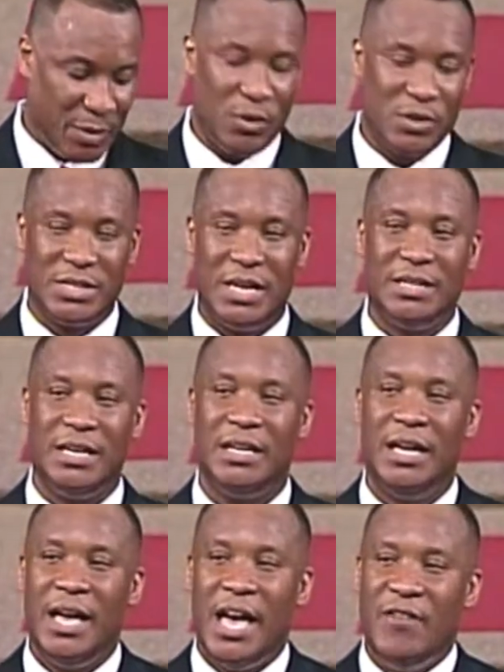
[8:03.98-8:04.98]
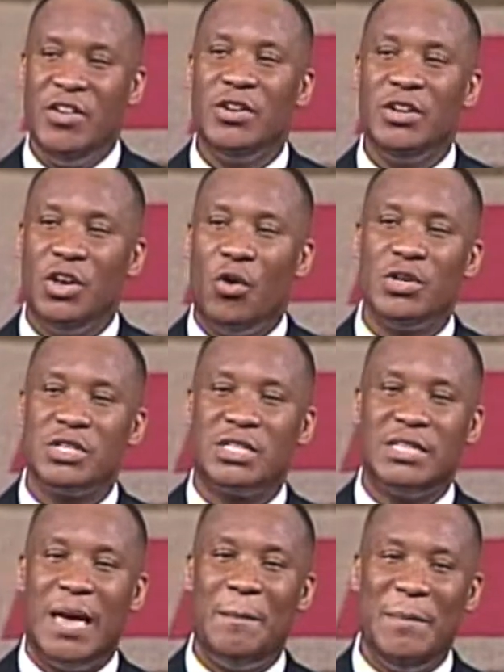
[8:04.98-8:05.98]
but I'm going to say it again. Have you ever
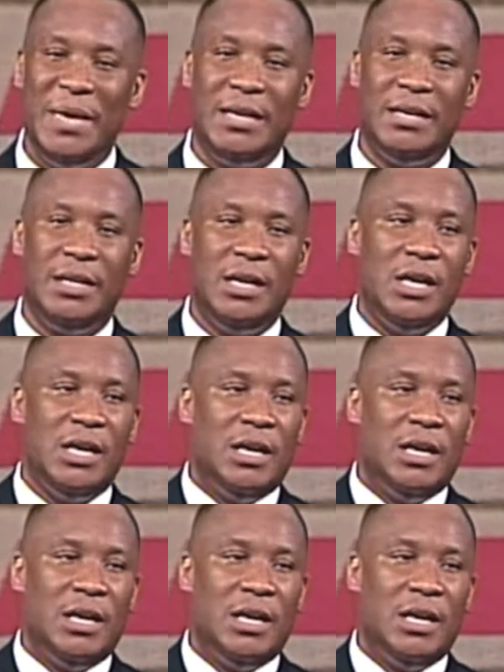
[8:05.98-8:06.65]
noticed that men,